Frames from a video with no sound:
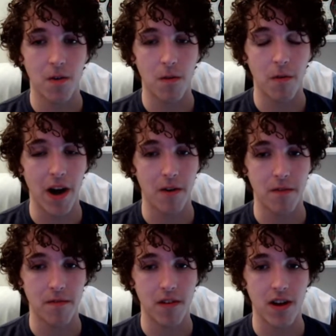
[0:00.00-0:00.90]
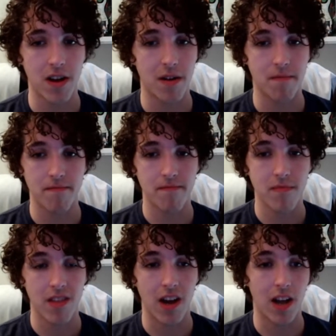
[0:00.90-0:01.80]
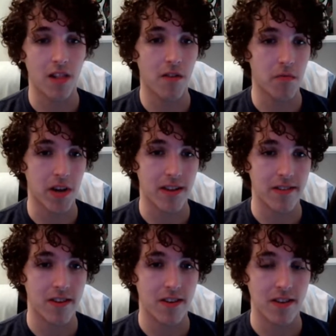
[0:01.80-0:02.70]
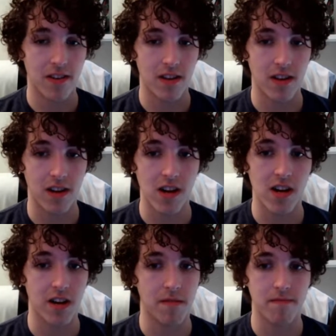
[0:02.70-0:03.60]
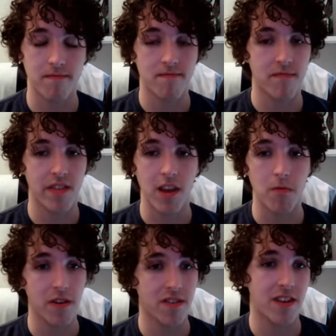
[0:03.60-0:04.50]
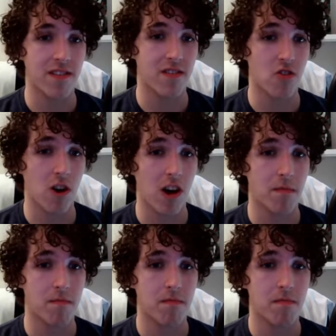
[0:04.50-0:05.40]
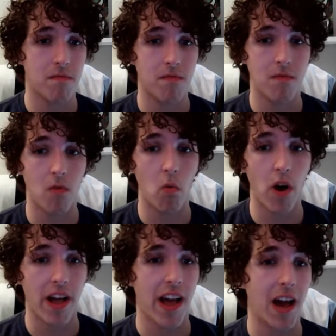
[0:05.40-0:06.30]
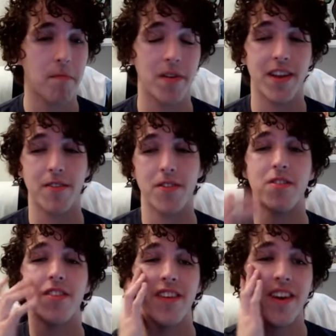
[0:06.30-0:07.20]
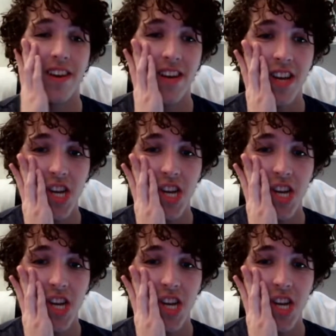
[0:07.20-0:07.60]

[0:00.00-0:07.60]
wow. I love Winks. It wasn't his job. What happened out there today?